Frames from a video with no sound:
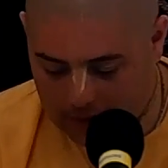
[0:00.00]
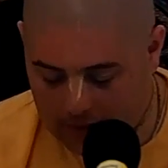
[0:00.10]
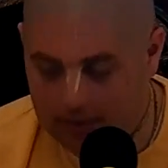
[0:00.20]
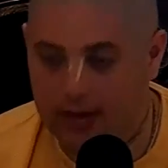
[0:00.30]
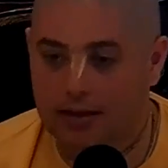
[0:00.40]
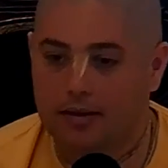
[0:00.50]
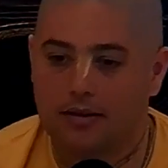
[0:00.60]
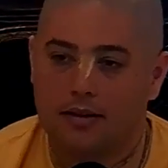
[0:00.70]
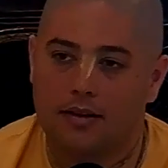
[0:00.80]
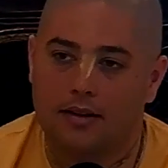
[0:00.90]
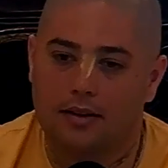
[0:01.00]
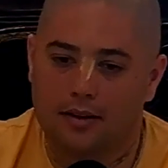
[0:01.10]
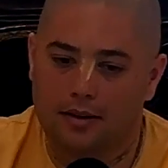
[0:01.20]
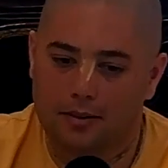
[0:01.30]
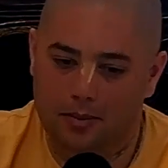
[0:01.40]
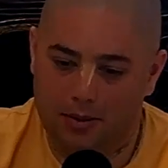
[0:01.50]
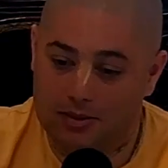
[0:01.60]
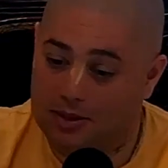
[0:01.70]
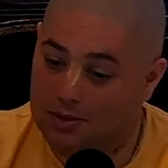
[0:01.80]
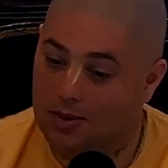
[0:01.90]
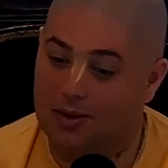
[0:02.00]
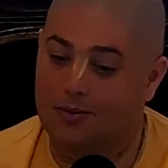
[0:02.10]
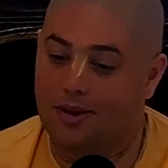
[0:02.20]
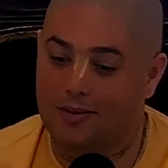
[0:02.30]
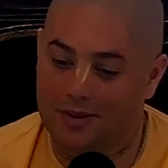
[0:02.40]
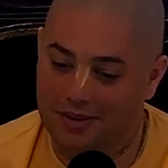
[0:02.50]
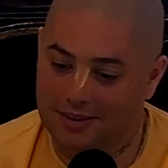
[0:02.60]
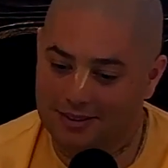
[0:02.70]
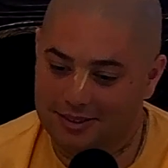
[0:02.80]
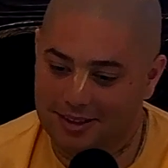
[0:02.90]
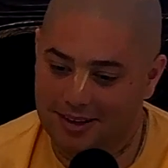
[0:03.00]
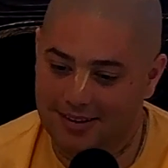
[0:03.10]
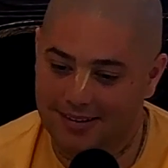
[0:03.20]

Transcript: And then Prabhupada said 25 years,